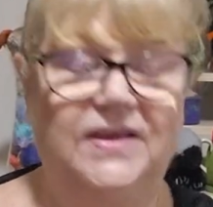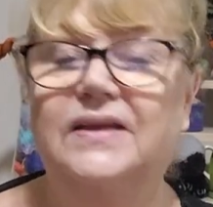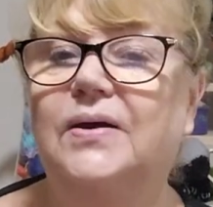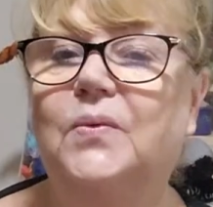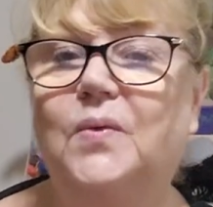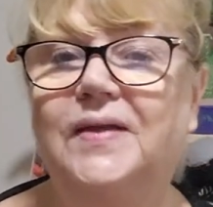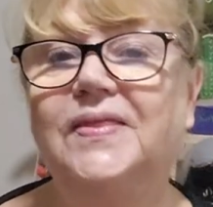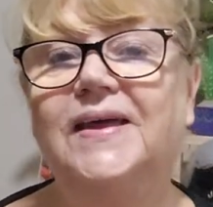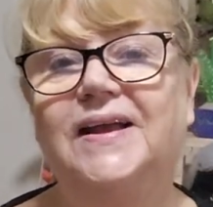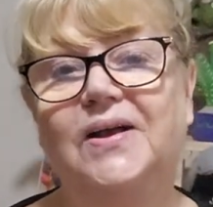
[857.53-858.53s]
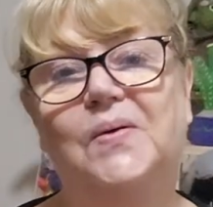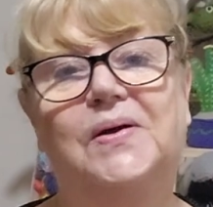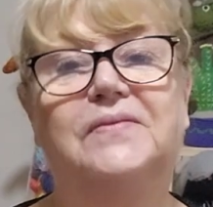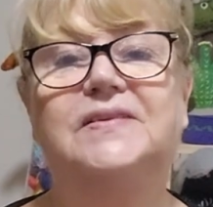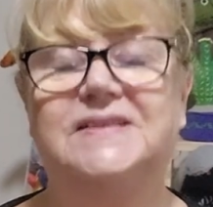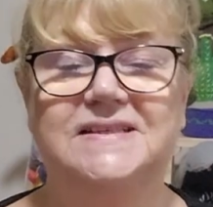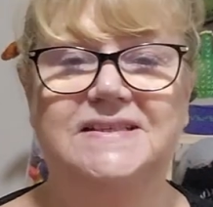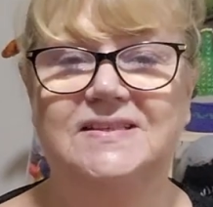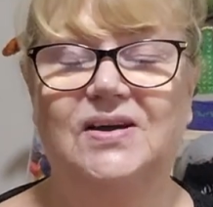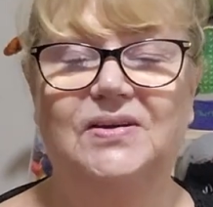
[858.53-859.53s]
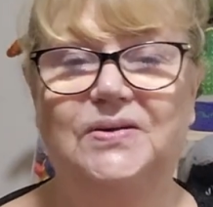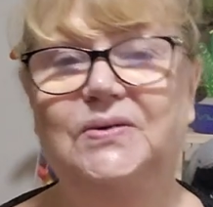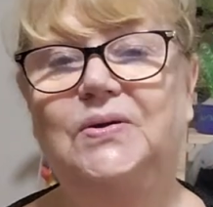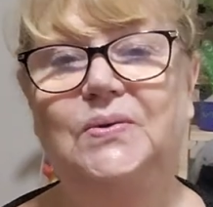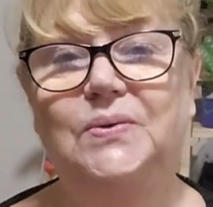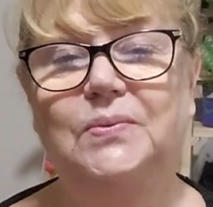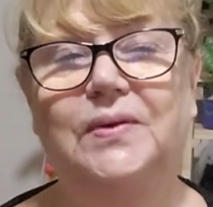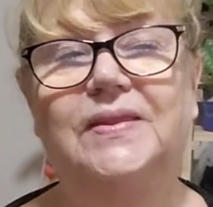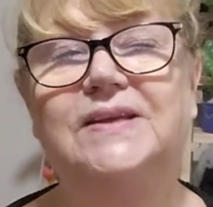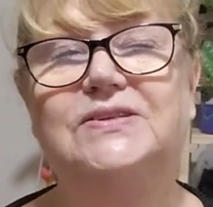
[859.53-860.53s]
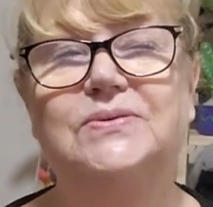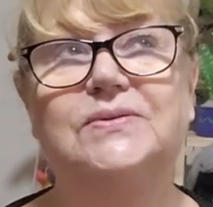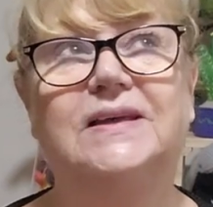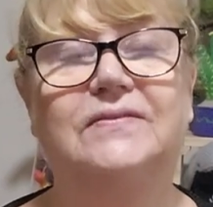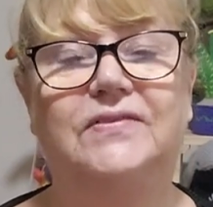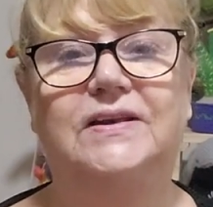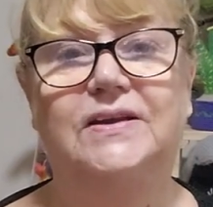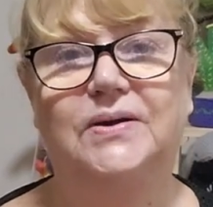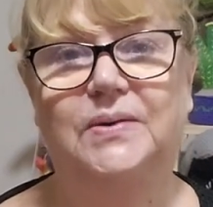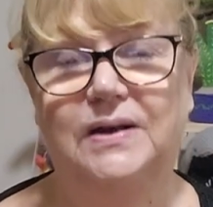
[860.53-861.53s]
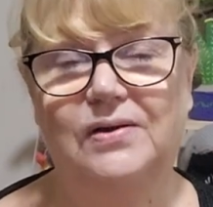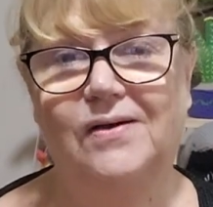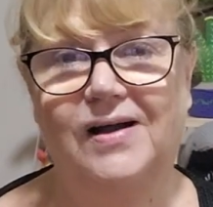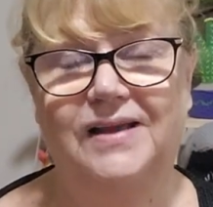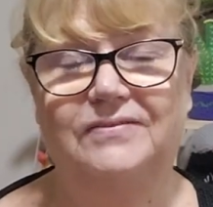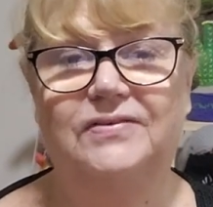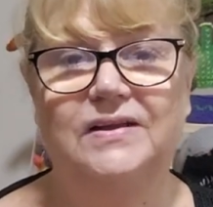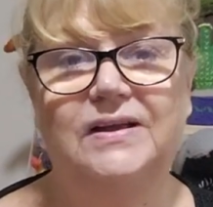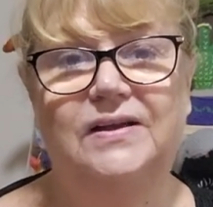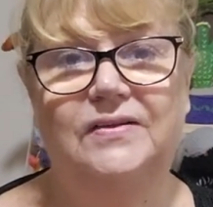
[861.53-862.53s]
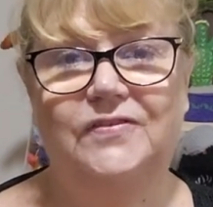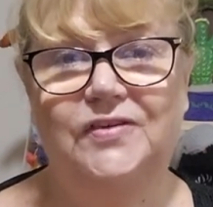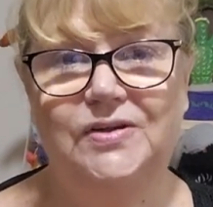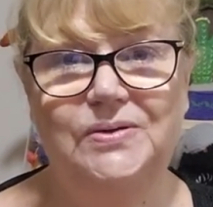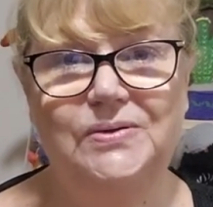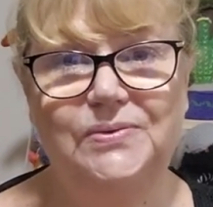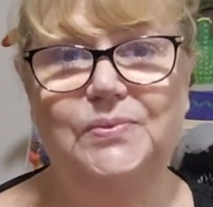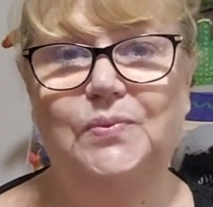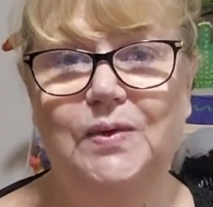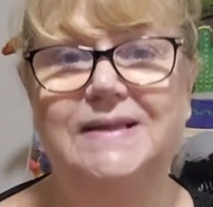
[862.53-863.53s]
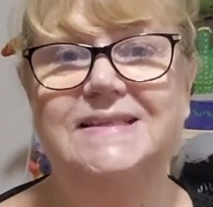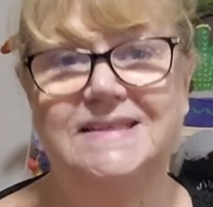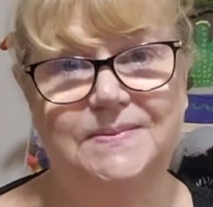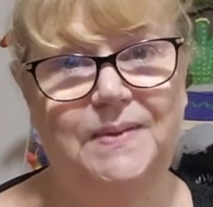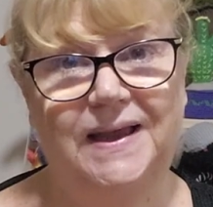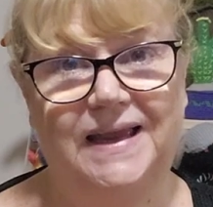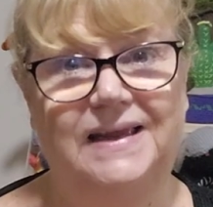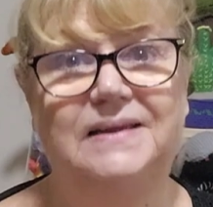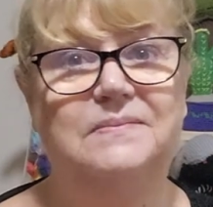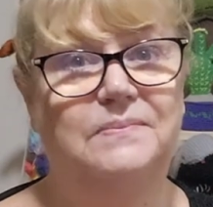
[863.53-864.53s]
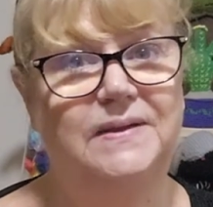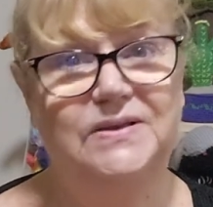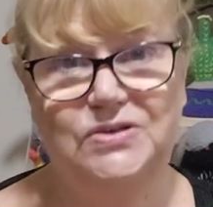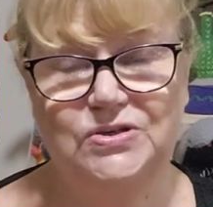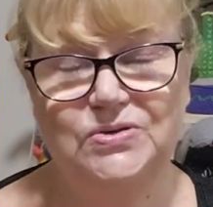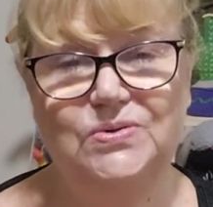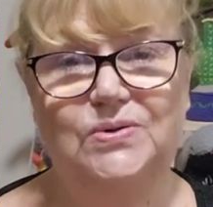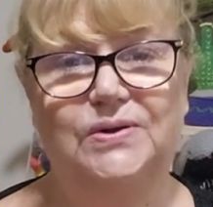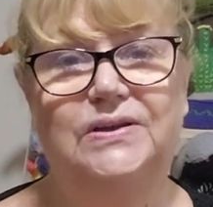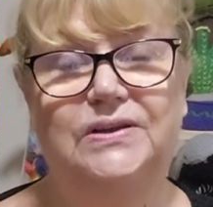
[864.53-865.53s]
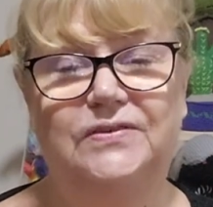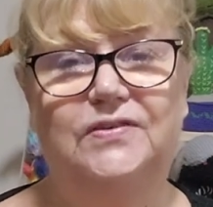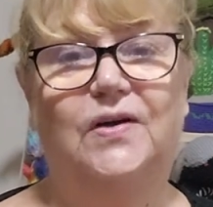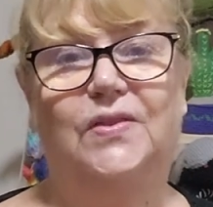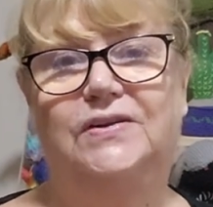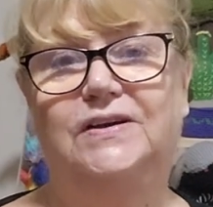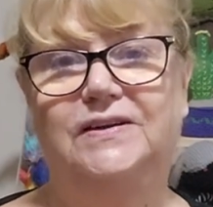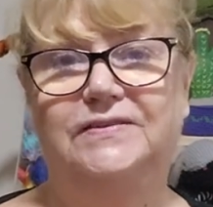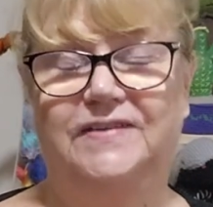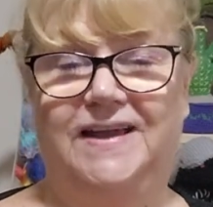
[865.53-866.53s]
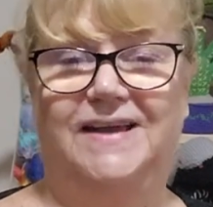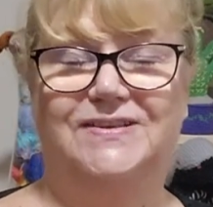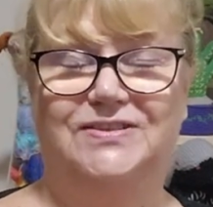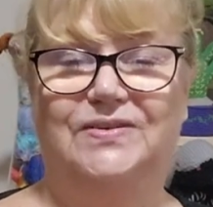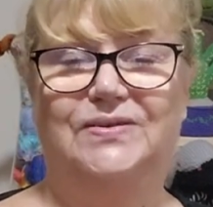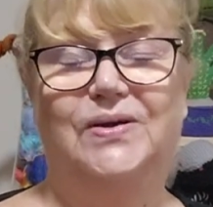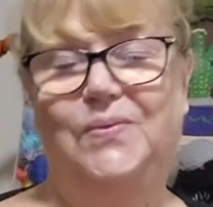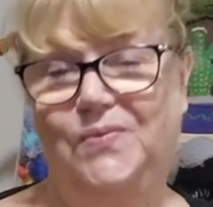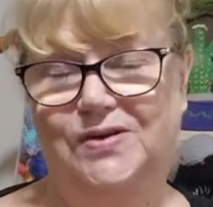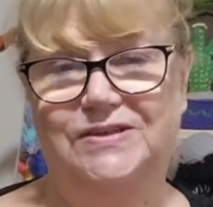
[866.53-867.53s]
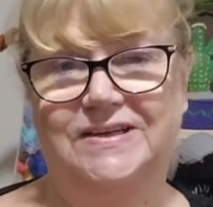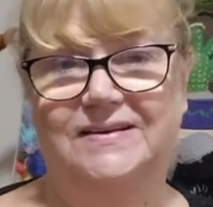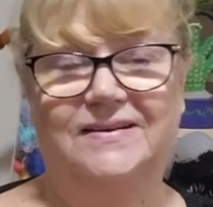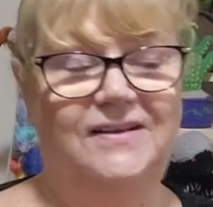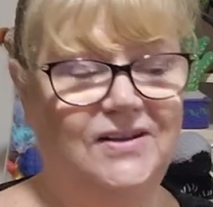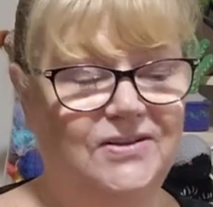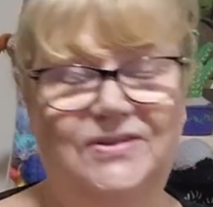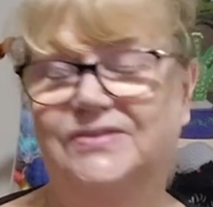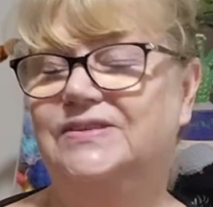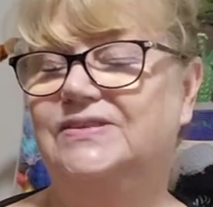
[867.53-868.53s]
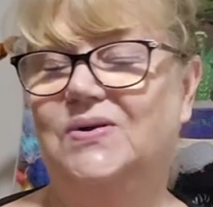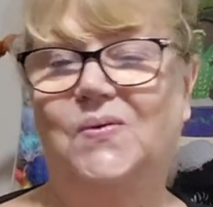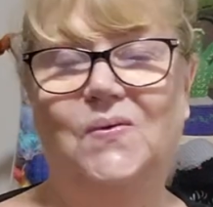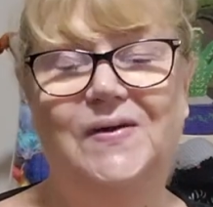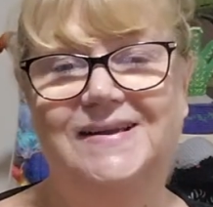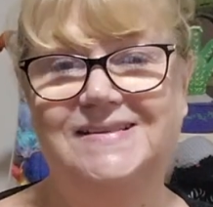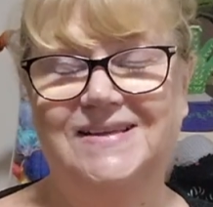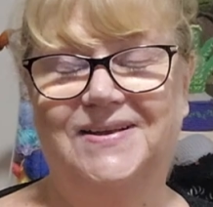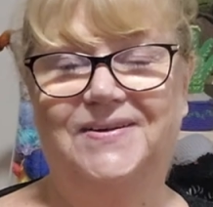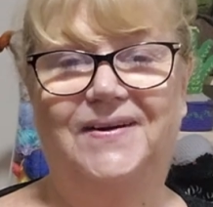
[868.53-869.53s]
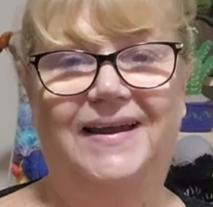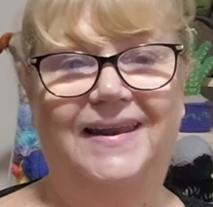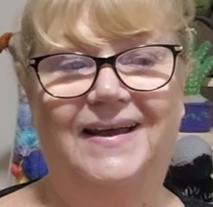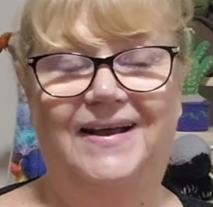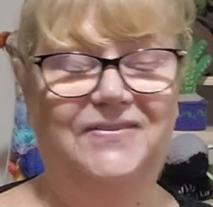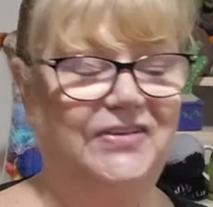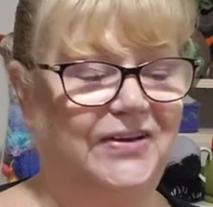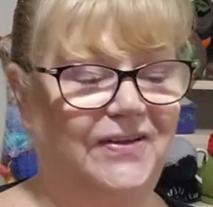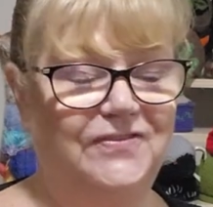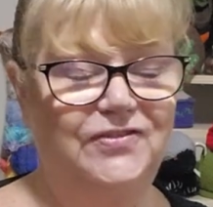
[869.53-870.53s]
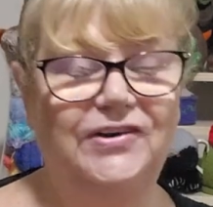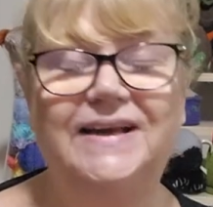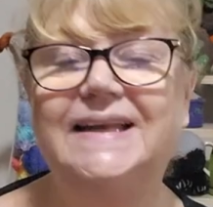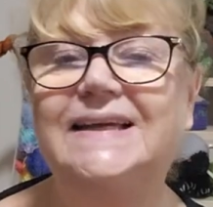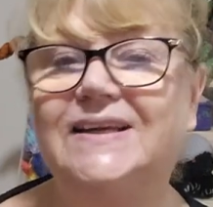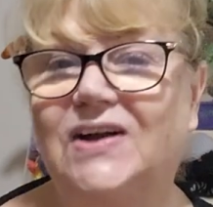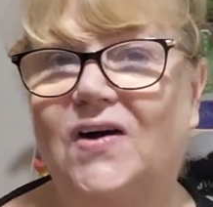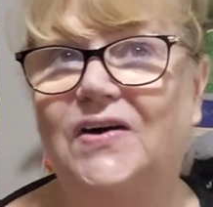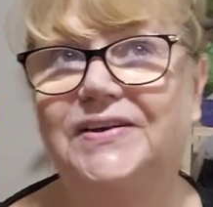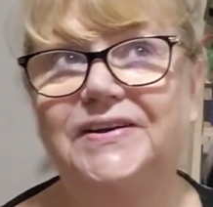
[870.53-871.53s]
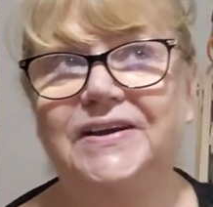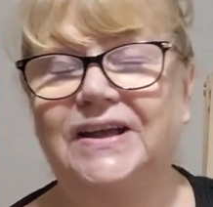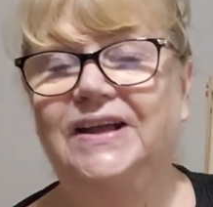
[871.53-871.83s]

that when they go over to decide on who, when they do their video and live for who wins May, make sure you've got the notification on and watch it because it's always a great laugh. And I've really got